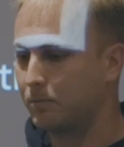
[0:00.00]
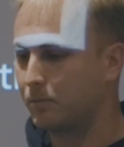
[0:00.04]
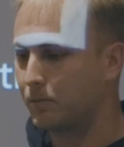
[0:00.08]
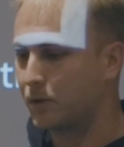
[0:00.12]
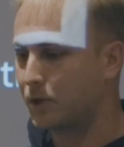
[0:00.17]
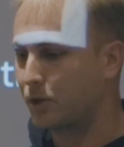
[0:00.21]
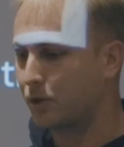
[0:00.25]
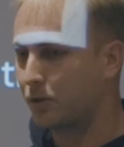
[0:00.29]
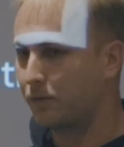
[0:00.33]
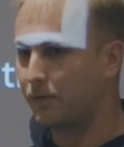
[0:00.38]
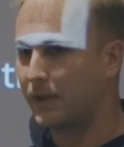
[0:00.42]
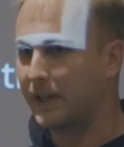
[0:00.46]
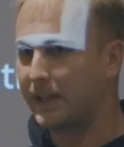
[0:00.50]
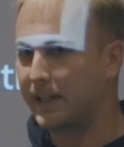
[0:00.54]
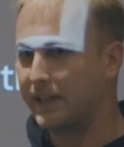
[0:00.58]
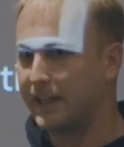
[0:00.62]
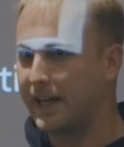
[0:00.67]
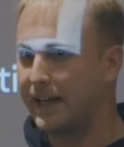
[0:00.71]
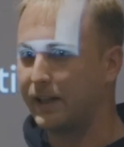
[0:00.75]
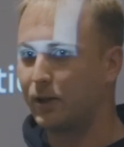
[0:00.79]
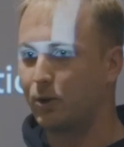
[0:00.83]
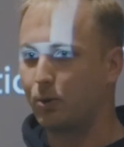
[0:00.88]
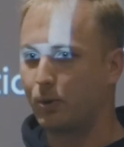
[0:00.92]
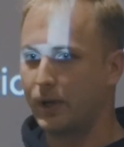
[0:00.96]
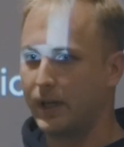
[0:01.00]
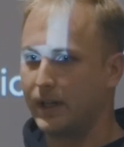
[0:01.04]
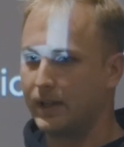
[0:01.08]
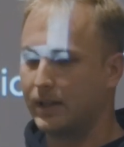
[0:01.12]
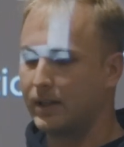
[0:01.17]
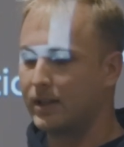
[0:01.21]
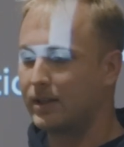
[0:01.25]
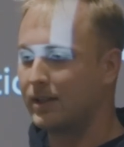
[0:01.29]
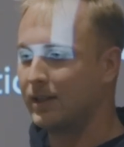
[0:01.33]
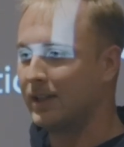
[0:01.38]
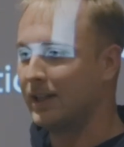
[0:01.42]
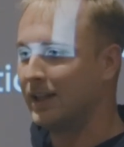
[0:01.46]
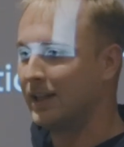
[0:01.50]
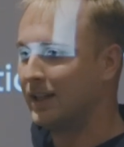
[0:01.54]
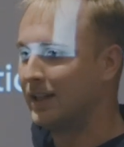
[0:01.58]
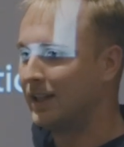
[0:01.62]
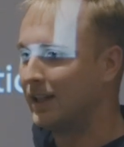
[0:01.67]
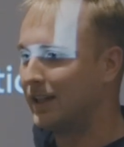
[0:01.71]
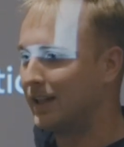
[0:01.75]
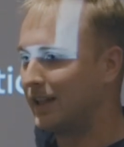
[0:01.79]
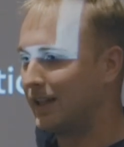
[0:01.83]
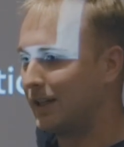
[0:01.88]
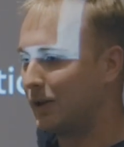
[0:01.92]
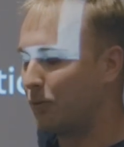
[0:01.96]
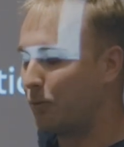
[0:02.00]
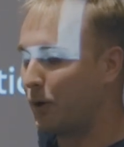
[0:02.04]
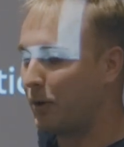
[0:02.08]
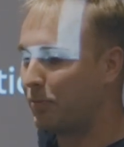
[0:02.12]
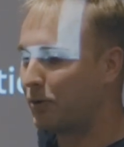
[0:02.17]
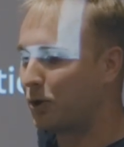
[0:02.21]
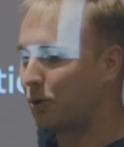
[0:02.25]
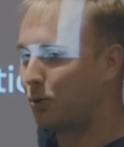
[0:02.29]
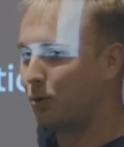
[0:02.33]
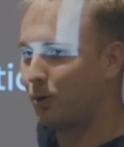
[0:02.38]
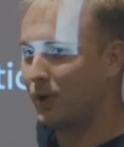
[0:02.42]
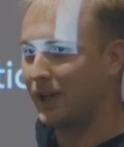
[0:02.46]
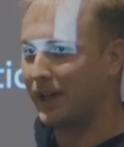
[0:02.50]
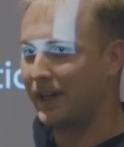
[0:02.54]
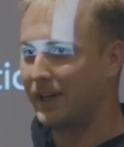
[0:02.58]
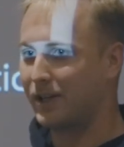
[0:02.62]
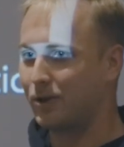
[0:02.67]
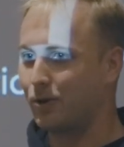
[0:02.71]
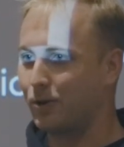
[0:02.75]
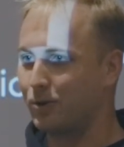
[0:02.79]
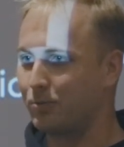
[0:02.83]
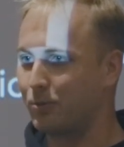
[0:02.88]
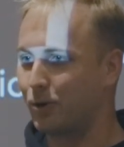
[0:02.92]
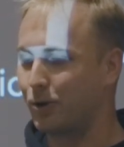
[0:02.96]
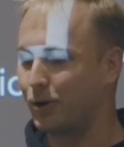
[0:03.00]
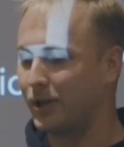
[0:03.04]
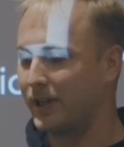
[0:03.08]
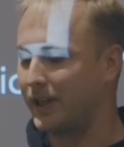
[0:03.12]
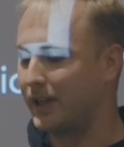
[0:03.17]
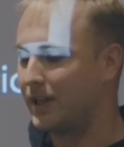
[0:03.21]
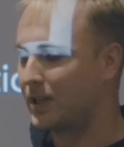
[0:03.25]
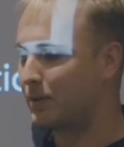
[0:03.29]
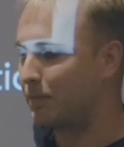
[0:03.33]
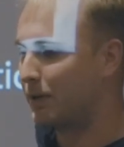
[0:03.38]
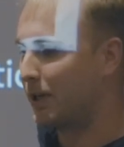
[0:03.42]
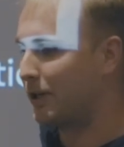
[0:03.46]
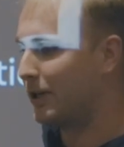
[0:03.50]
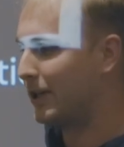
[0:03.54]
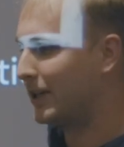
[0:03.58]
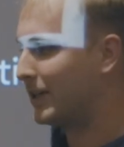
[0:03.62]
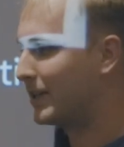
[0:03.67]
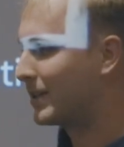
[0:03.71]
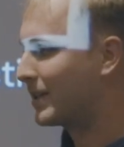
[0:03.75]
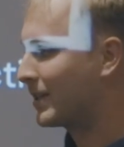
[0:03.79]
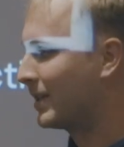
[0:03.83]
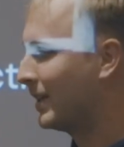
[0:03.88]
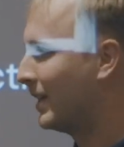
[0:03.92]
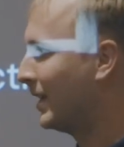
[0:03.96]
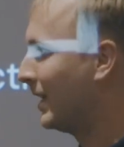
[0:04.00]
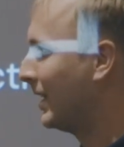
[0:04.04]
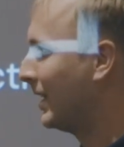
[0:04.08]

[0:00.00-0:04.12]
sort of like an end-to-end Web 2-like onboarding experience.